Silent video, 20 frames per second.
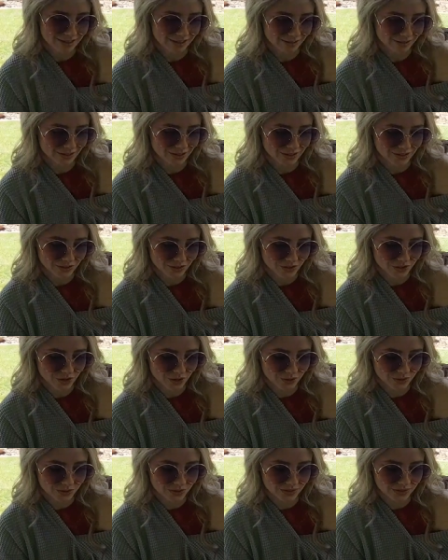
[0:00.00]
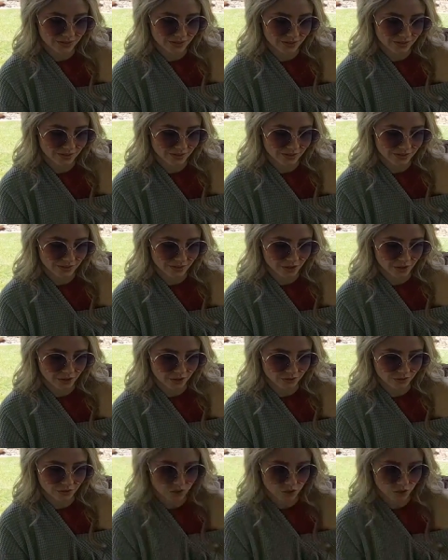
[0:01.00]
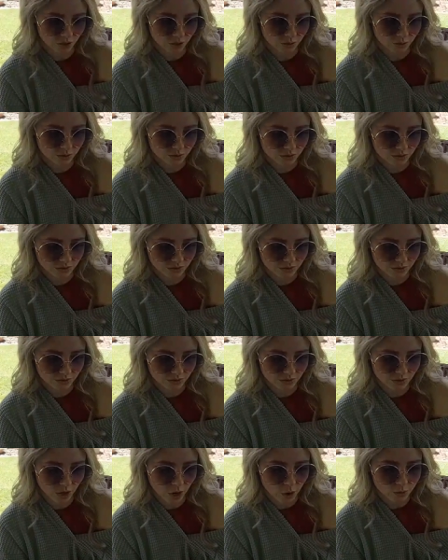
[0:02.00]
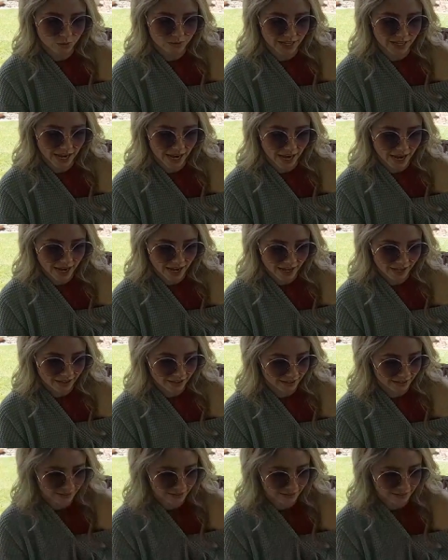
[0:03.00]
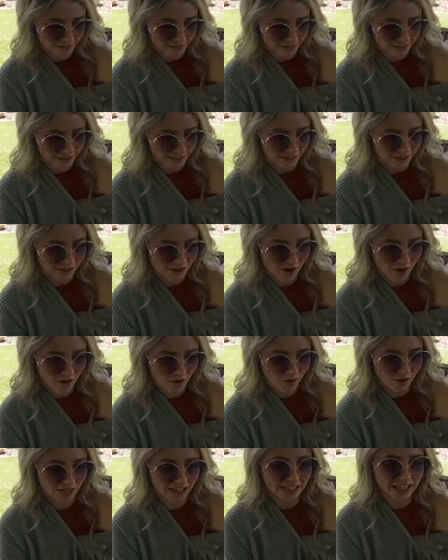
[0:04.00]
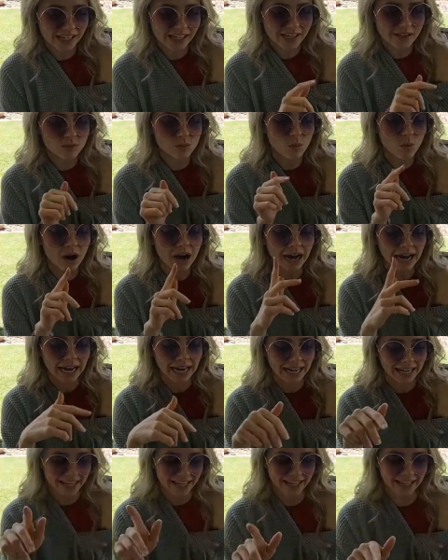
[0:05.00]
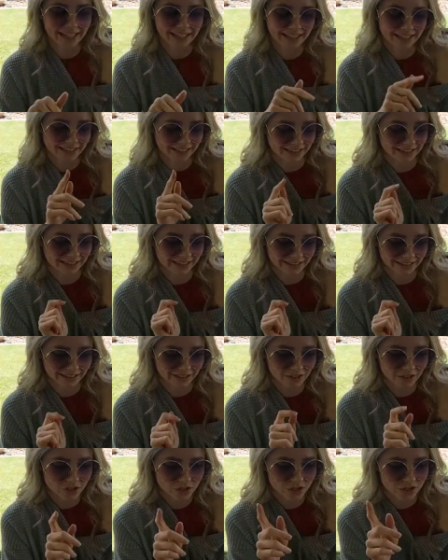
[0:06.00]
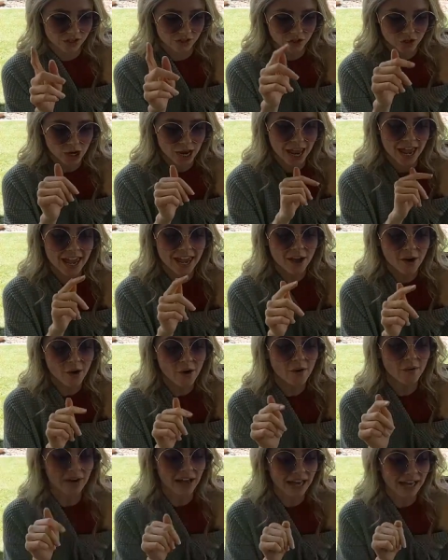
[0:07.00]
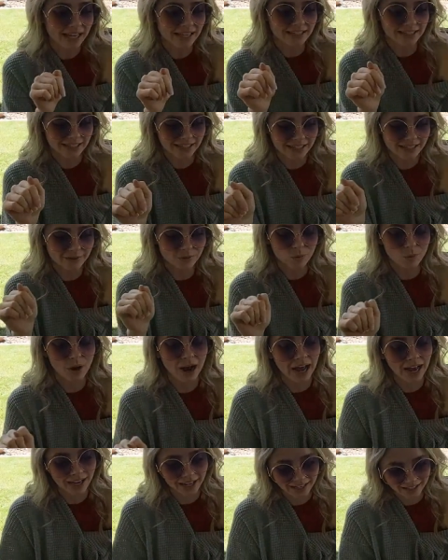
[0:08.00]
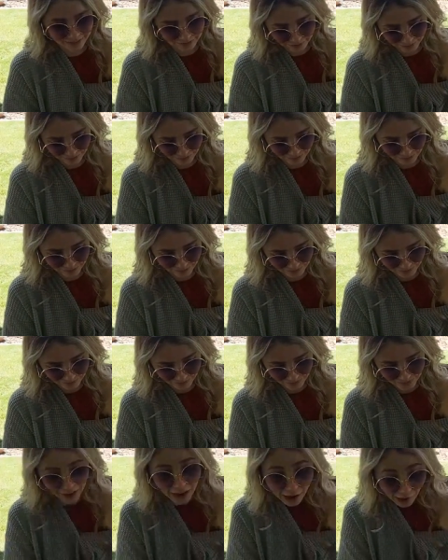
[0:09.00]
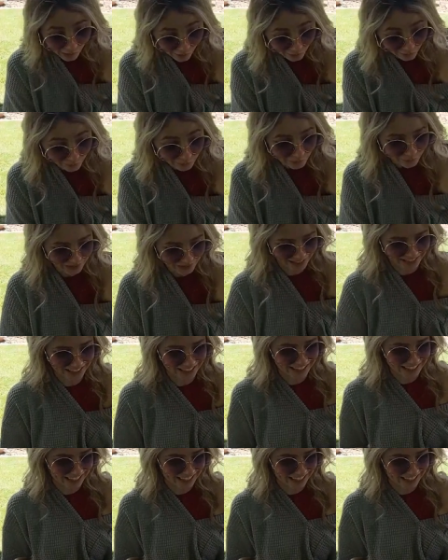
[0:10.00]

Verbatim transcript: I pronounced Josie. Jose? Jose? No, E Y. J O S E Y. Oh!